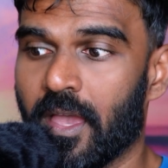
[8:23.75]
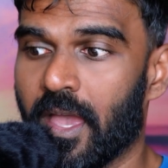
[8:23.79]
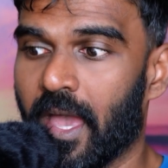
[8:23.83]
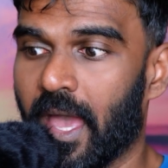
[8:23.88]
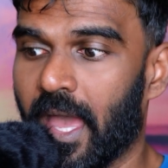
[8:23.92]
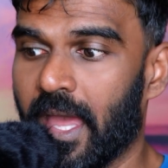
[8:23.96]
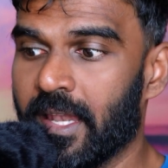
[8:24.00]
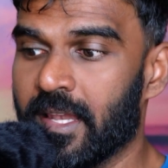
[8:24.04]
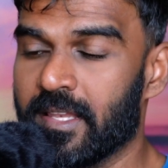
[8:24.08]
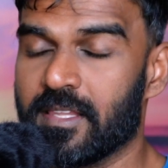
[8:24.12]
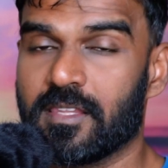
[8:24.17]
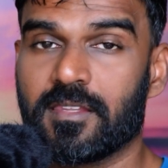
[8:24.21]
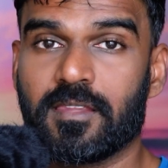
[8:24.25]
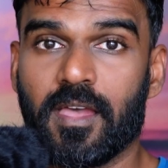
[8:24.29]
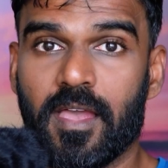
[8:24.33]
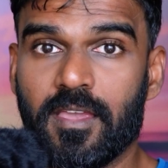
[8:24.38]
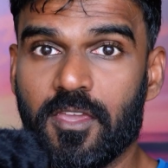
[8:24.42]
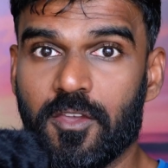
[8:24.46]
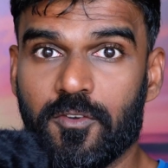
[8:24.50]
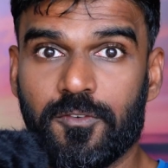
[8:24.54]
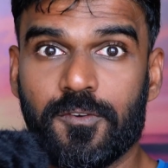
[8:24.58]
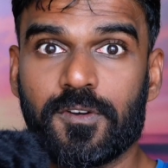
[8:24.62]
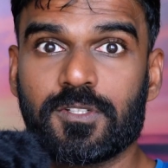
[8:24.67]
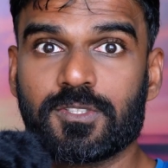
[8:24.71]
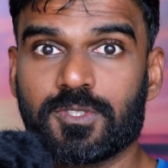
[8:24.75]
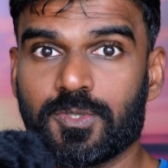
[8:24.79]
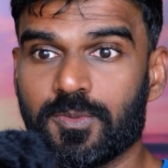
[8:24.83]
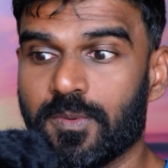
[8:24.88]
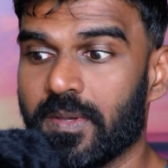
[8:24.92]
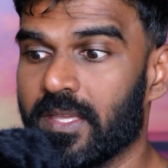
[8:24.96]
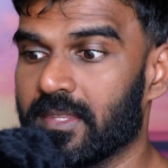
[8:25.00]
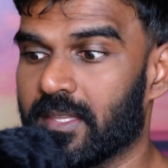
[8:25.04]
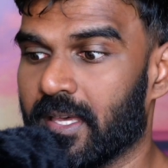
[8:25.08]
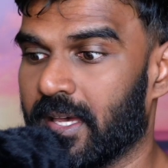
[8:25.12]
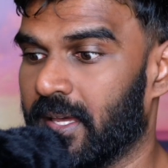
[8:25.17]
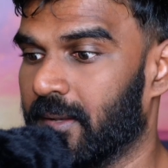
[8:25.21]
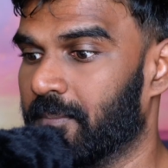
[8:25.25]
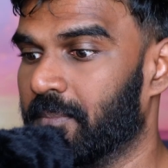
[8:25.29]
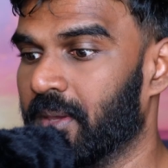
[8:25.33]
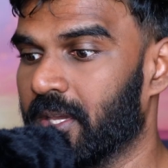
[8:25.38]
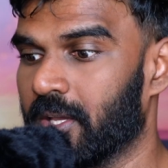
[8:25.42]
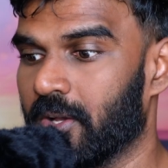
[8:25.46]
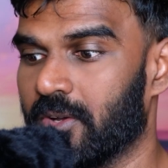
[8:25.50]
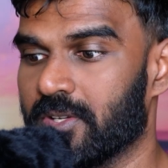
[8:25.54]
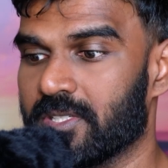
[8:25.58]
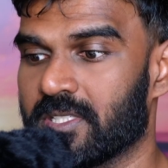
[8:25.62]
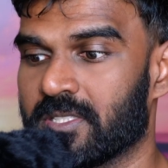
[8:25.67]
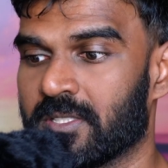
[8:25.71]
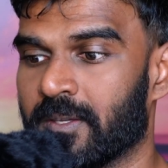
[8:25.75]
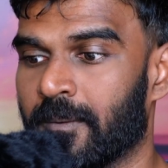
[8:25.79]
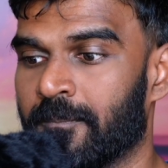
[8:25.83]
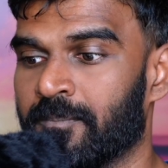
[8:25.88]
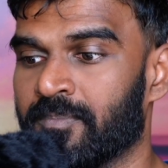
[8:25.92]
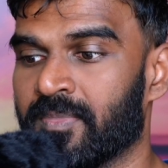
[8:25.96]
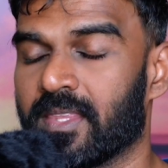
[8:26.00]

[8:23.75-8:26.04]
And thank you for doing that because